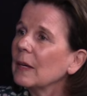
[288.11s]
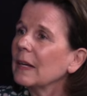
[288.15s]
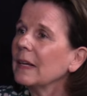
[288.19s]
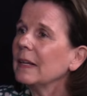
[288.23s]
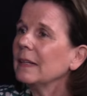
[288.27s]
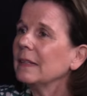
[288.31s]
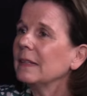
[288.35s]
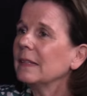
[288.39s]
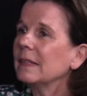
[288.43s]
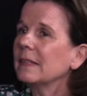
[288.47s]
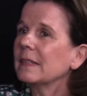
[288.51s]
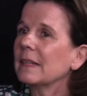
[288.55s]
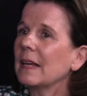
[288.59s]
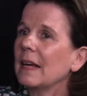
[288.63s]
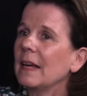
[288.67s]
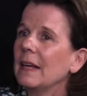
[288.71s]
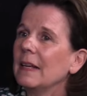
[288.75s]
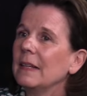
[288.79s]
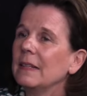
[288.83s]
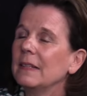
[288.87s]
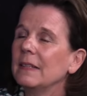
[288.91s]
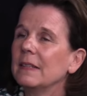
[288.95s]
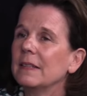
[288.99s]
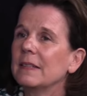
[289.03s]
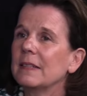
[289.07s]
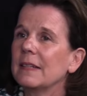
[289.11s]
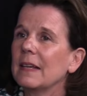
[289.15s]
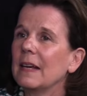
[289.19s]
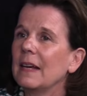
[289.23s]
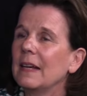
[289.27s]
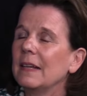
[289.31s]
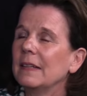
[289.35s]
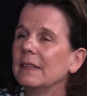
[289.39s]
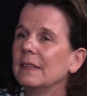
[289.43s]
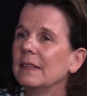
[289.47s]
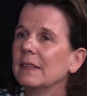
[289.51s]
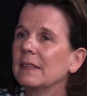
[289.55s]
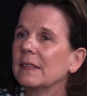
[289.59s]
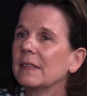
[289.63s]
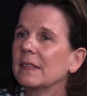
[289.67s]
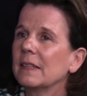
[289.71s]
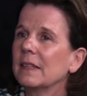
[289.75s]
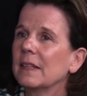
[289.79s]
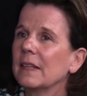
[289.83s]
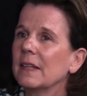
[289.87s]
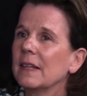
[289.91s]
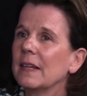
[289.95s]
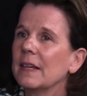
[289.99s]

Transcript: know and and and